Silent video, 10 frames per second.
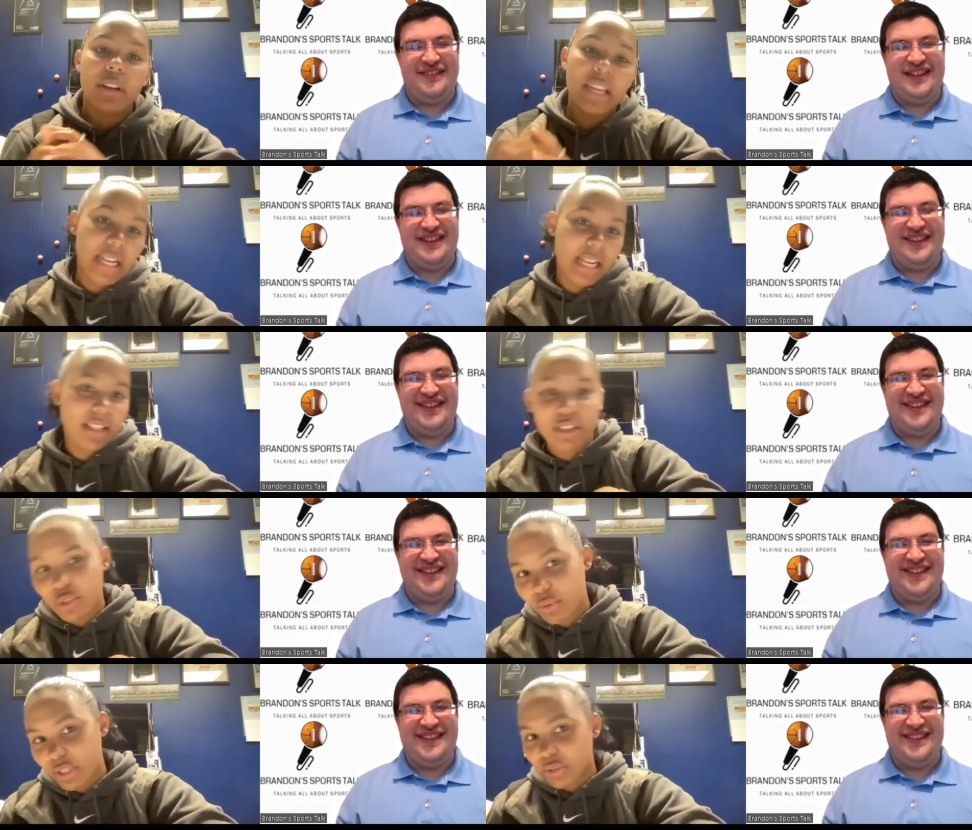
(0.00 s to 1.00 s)
Speaker 1: eating at
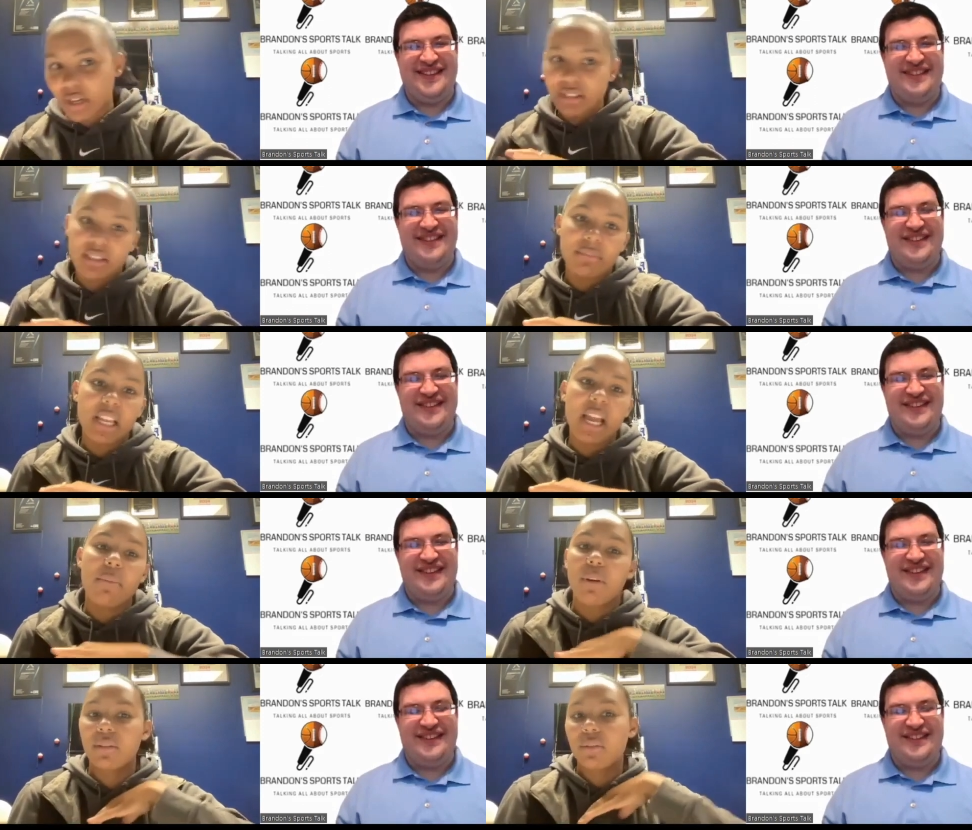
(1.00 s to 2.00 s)
this restaurant
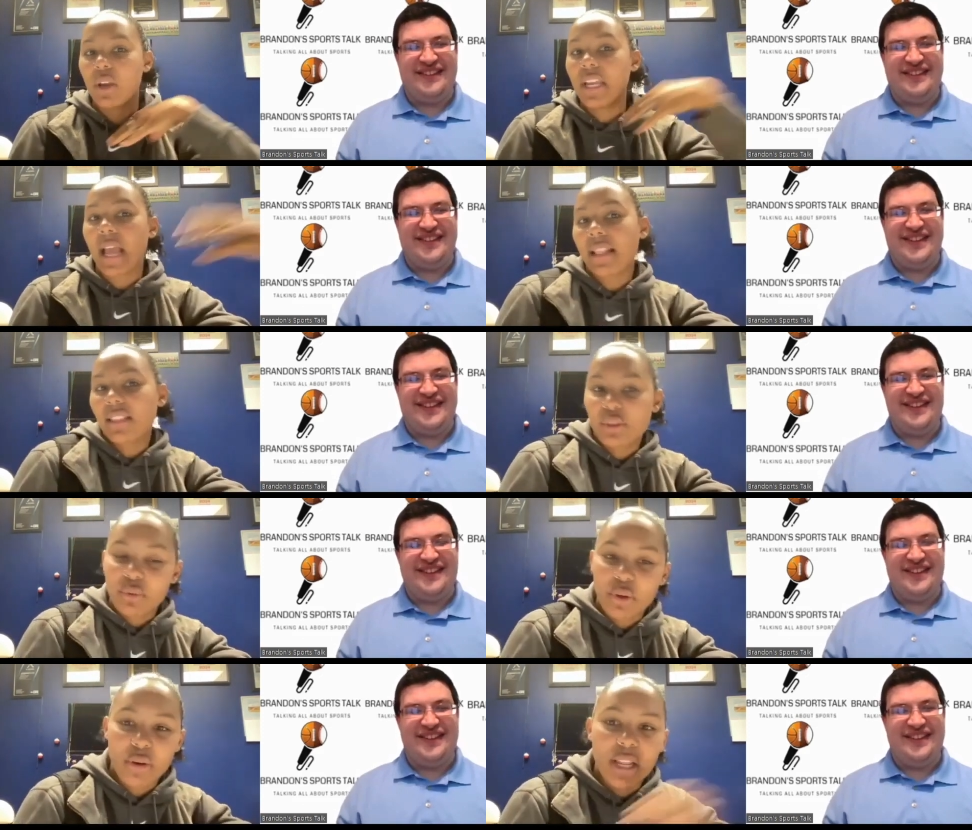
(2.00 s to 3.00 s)
sometime, or eat at this
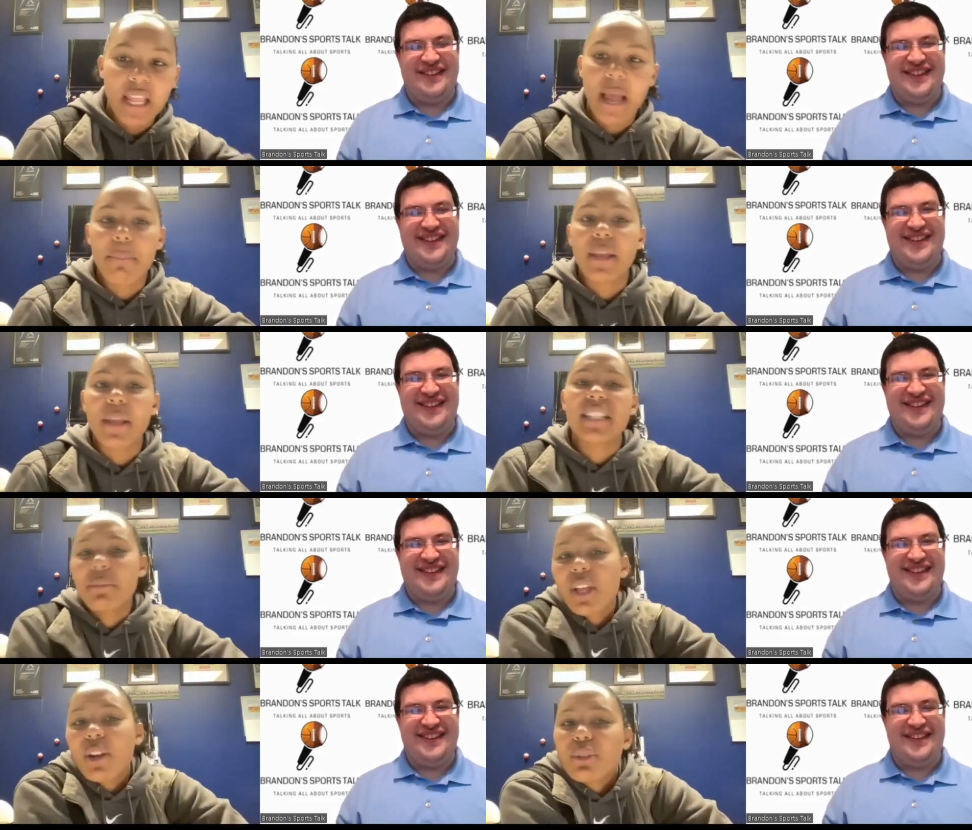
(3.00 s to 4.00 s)
recruiting camp. But yeah,
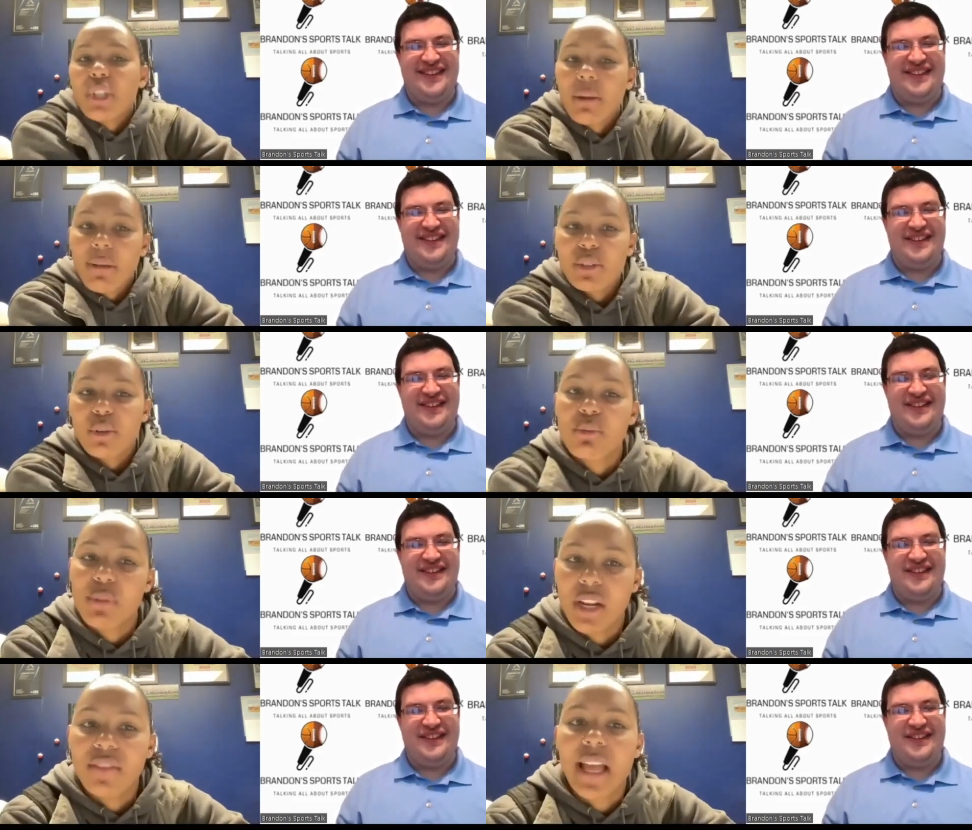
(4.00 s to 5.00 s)
typically I don't share my social
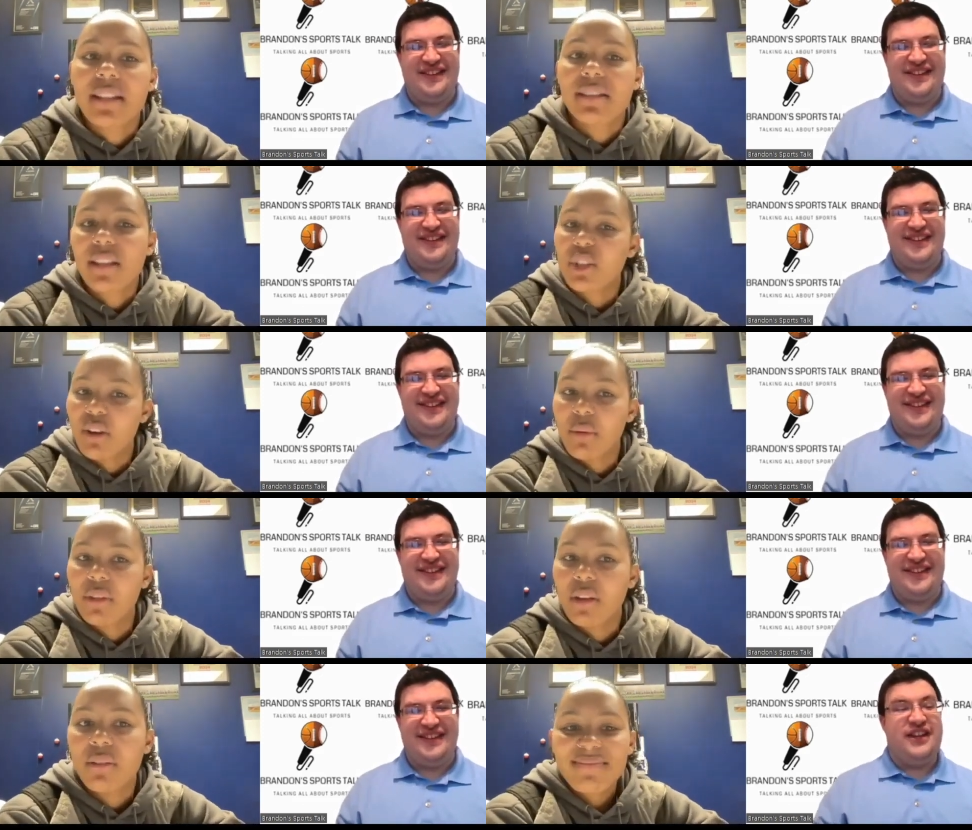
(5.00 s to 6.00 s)
media, if that's all right with
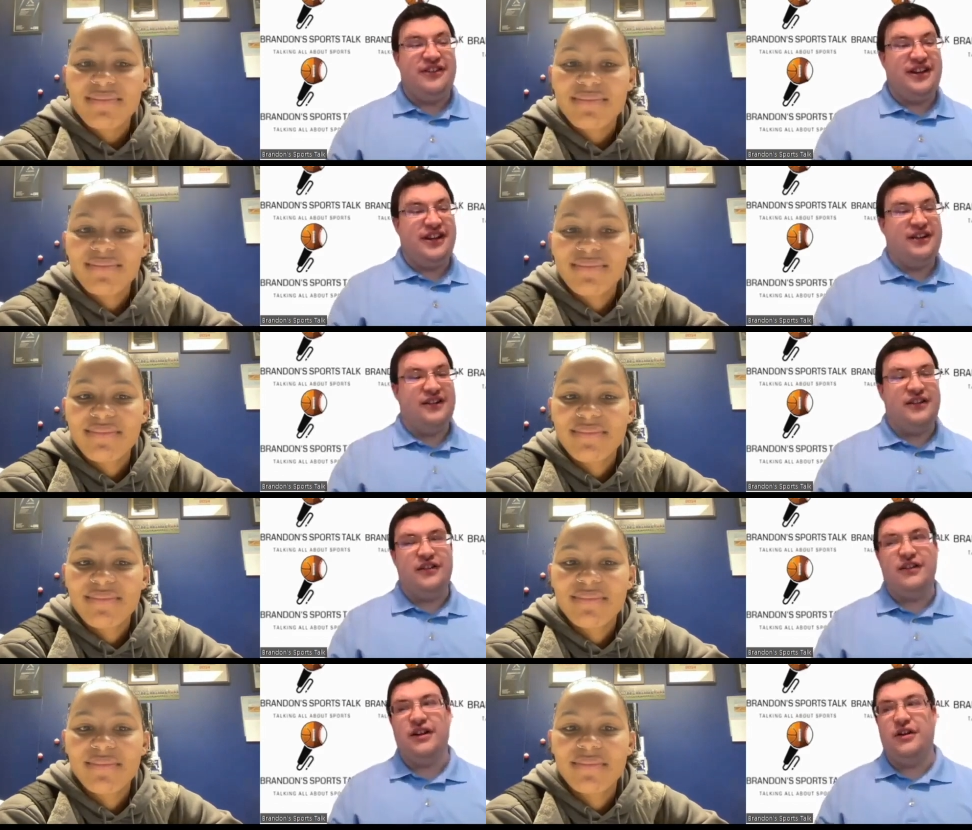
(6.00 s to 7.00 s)
you.
Speaker 2: Thank you again,
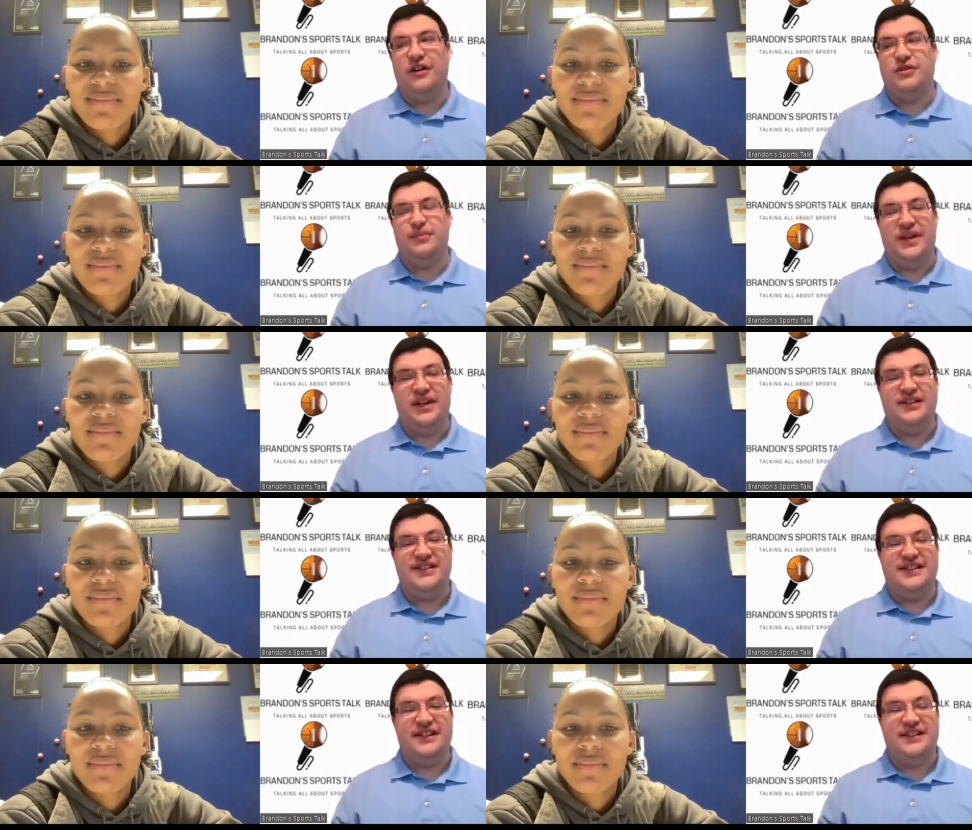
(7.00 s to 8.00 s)
Coach Mia
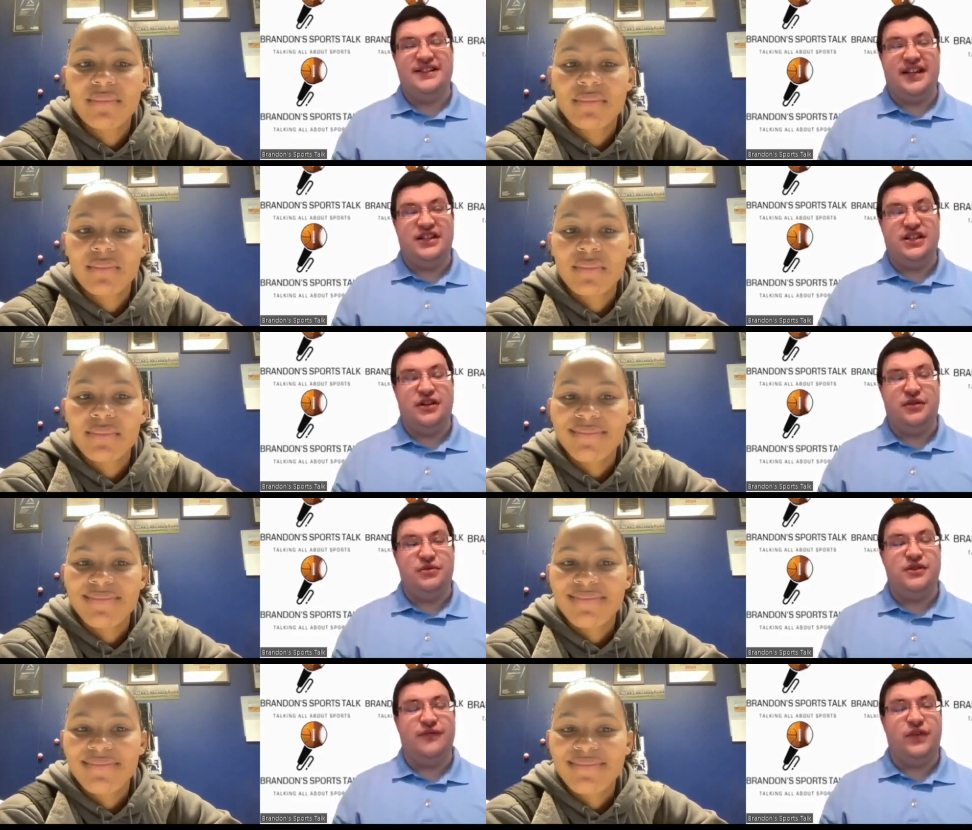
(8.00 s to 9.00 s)

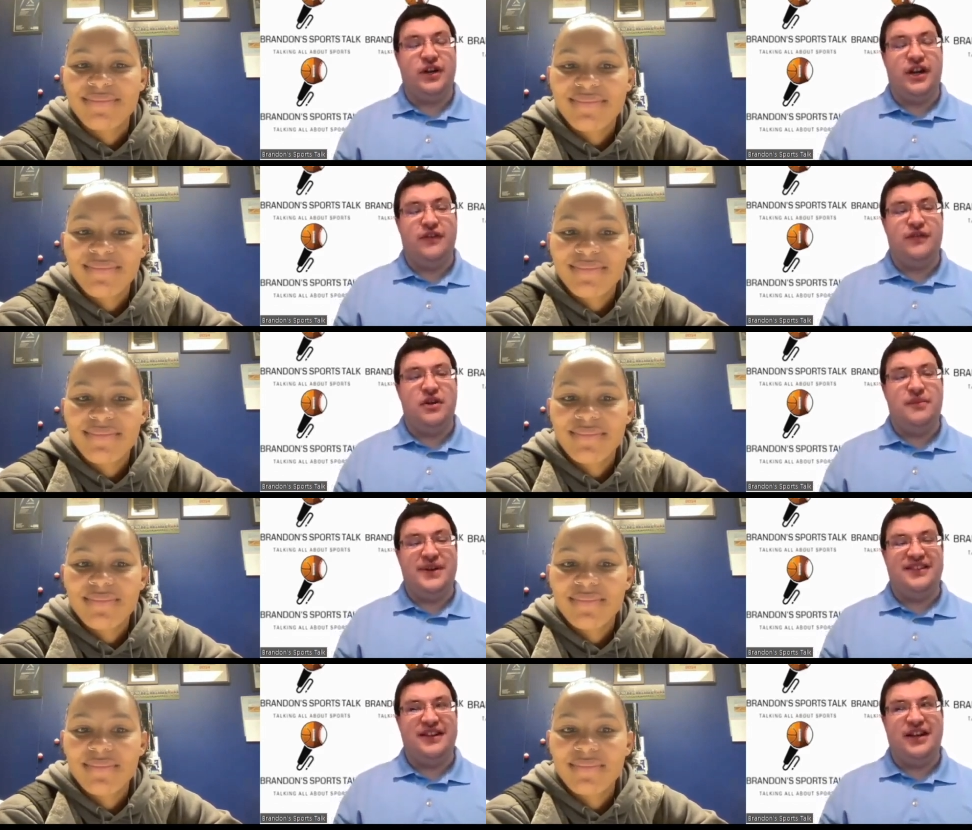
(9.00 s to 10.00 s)
Santos, for your interview, and
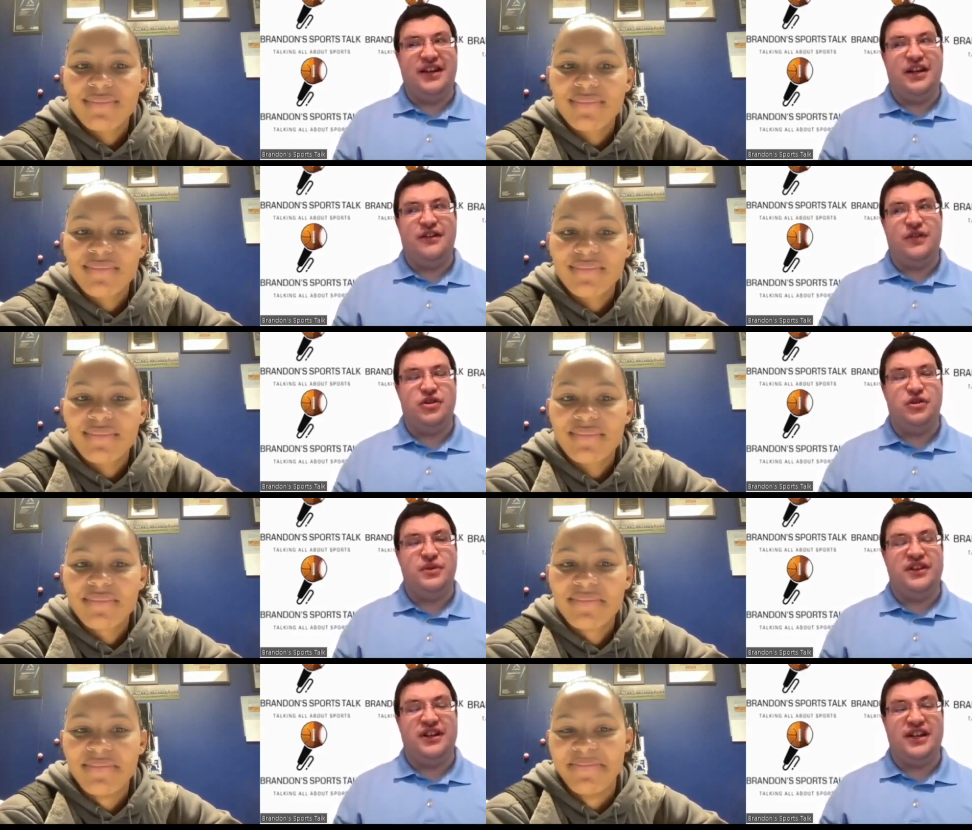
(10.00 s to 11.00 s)
best of luck in your future
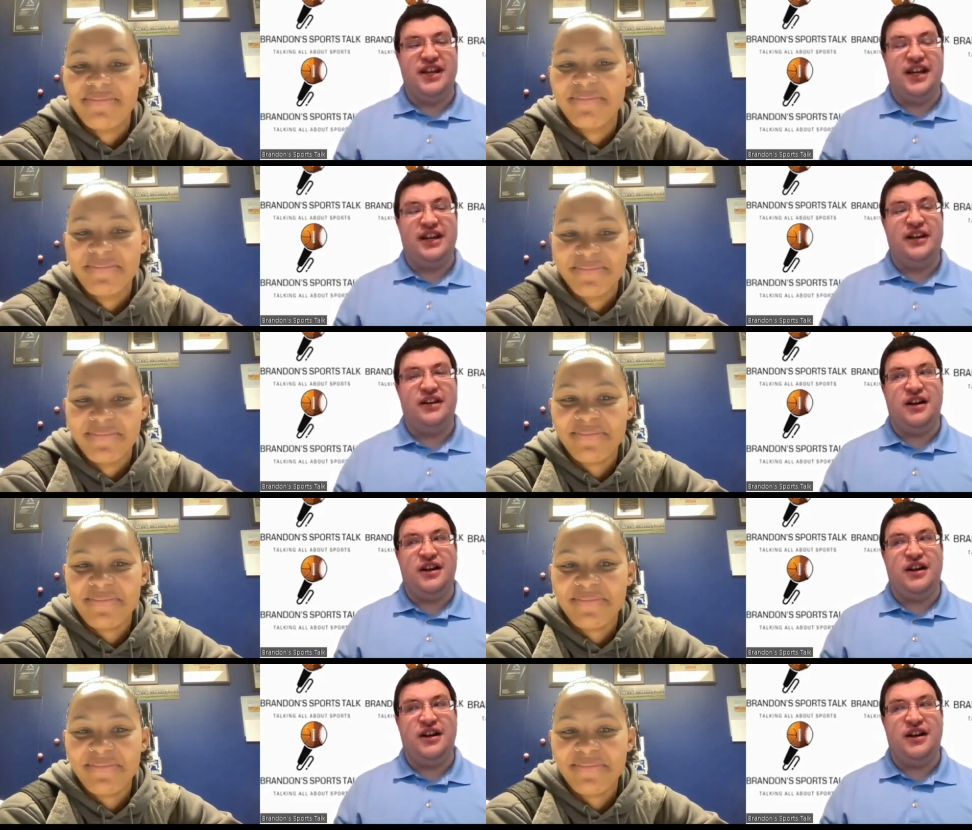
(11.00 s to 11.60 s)
with the Connecticut